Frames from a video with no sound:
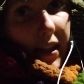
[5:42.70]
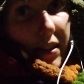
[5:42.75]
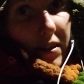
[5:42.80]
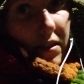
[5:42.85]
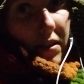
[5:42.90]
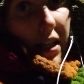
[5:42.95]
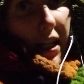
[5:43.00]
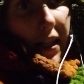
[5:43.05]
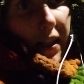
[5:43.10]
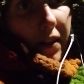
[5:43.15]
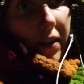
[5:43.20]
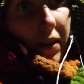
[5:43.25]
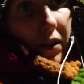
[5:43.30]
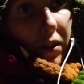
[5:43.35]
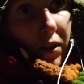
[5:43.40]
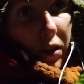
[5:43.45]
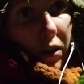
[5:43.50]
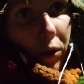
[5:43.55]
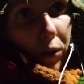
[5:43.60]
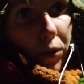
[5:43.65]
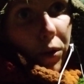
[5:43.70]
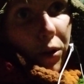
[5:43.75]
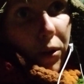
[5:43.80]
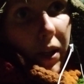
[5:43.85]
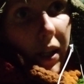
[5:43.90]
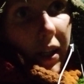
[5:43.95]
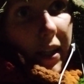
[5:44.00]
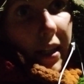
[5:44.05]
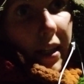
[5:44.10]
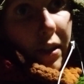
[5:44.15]
It's like, you know, you
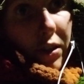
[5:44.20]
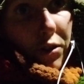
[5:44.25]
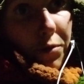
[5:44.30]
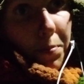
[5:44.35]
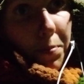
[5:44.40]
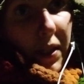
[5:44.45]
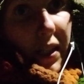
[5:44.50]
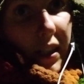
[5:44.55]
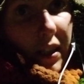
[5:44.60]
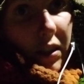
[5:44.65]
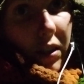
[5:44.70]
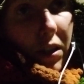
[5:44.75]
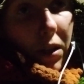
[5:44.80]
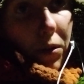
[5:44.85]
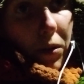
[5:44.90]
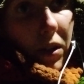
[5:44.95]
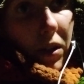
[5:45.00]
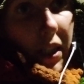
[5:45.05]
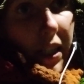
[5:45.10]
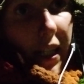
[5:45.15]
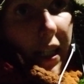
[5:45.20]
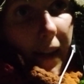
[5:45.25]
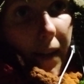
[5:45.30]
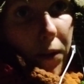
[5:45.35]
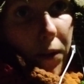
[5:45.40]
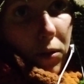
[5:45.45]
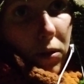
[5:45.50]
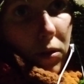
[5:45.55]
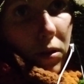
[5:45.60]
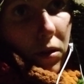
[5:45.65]
can let your spirit totally
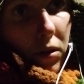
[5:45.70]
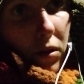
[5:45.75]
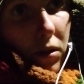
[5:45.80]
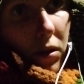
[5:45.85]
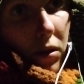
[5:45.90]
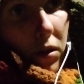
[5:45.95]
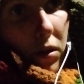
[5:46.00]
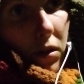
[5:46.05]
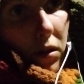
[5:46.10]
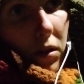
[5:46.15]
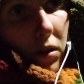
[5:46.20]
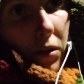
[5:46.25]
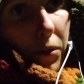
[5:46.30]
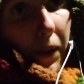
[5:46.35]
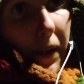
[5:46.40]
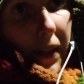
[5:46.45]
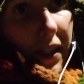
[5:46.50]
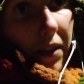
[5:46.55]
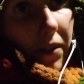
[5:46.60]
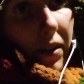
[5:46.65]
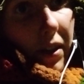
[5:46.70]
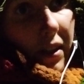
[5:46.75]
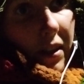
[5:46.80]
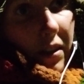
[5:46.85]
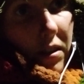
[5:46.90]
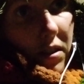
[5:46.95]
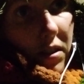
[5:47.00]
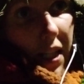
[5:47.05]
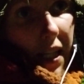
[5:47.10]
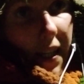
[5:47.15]
out, whatever
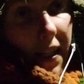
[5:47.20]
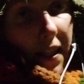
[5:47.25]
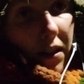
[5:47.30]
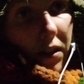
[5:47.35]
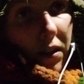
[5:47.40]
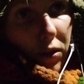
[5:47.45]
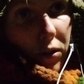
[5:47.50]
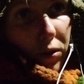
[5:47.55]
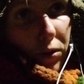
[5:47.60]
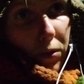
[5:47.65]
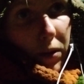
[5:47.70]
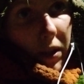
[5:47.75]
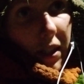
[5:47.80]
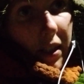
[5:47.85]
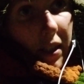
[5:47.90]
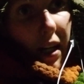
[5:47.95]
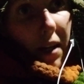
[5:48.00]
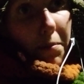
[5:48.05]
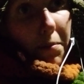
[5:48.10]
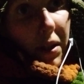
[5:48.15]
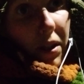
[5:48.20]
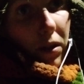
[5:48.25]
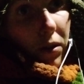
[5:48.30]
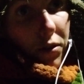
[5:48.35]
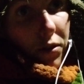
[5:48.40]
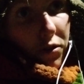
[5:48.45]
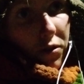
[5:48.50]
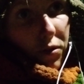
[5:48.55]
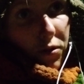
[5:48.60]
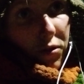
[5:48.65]
it's saying or doing. I've been
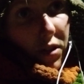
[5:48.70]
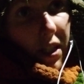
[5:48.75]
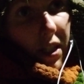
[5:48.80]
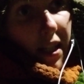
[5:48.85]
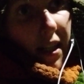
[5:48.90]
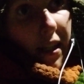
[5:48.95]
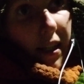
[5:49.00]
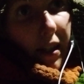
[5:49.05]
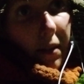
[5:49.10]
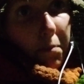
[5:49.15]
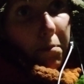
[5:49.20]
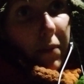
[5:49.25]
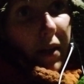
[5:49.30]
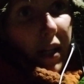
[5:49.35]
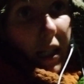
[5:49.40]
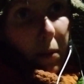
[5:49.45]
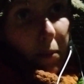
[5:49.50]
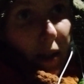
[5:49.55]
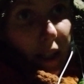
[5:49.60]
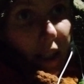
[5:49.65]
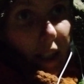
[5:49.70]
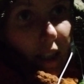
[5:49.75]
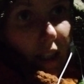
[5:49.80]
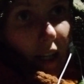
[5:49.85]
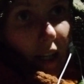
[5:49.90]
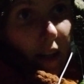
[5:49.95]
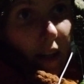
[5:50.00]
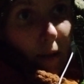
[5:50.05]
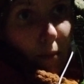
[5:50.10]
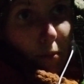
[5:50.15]
also seeing it many
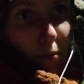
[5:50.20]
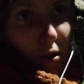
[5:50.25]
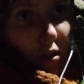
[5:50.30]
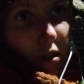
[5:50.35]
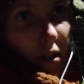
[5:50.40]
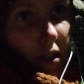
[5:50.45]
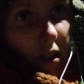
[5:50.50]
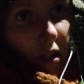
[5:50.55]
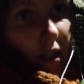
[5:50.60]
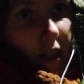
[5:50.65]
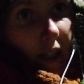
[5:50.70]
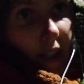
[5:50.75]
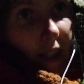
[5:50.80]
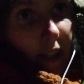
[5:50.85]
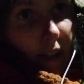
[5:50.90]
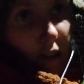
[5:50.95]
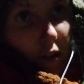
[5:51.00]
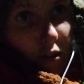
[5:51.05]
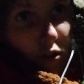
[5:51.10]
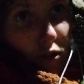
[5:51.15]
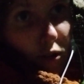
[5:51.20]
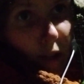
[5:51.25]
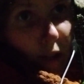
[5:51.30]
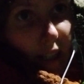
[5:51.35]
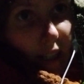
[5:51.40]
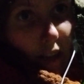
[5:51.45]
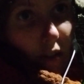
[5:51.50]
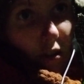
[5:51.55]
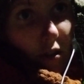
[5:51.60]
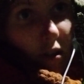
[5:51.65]
times in the
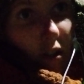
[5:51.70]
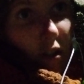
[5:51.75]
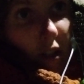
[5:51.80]
streets.